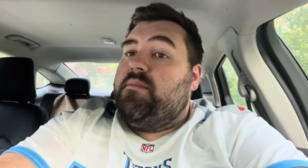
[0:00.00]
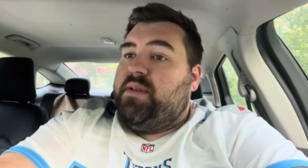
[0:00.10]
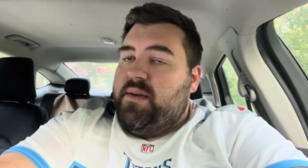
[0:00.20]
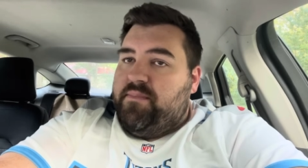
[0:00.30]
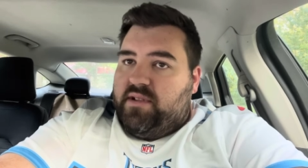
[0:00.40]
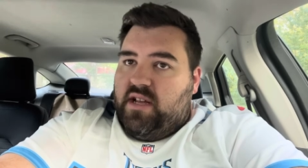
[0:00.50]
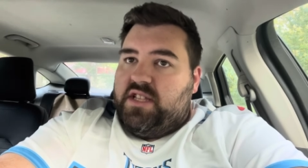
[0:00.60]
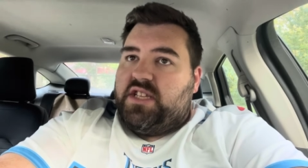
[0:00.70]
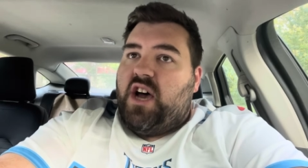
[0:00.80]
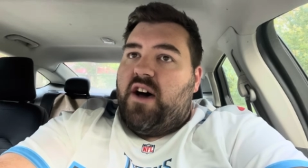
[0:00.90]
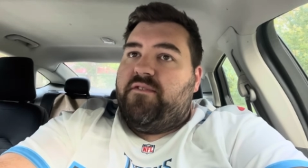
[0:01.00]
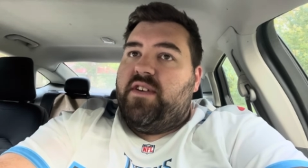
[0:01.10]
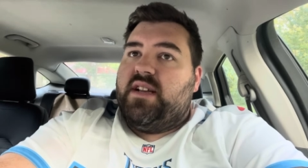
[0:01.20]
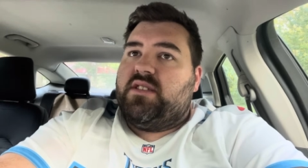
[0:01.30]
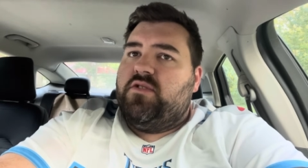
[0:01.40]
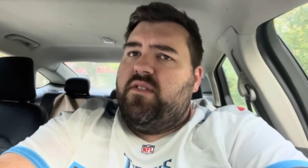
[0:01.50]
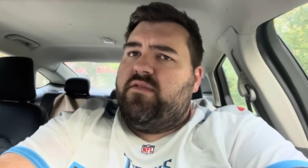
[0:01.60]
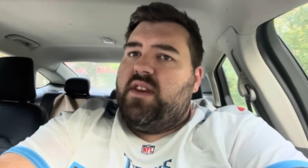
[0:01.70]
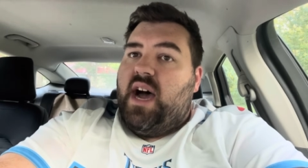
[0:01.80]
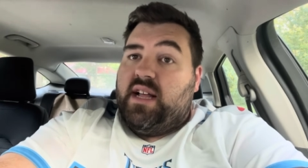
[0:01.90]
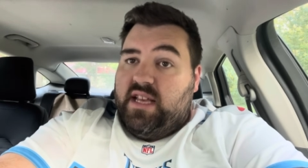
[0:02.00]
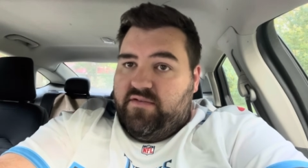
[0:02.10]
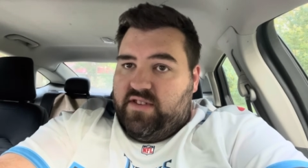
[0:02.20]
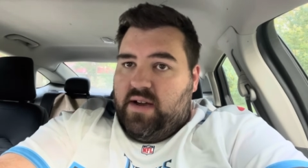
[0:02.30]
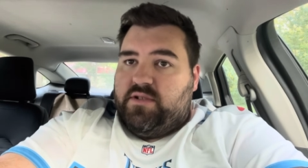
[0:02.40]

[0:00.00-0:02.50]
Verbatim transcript: people on this offense who have not lived up